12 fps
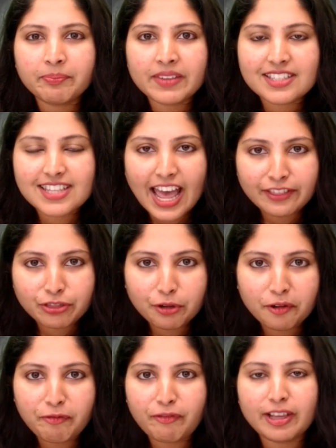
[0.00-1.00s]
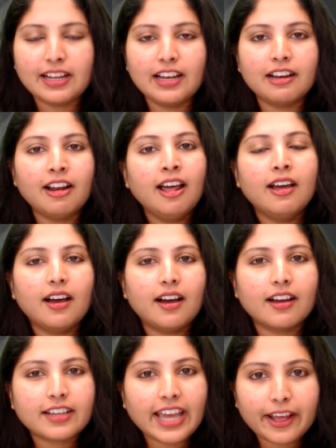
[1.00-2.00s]
xanthophyll,
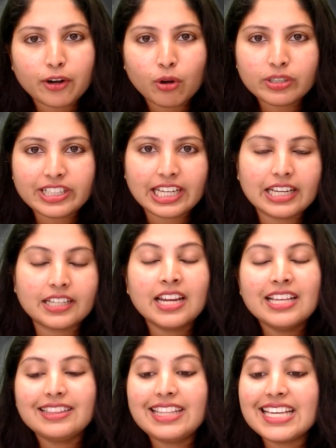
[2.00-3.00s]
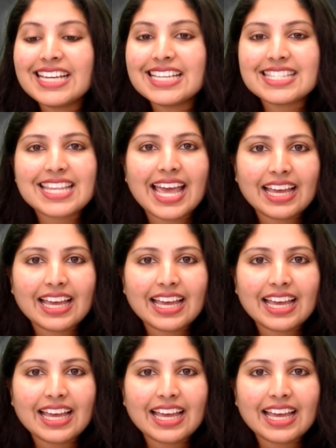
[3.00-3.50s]
carotene, these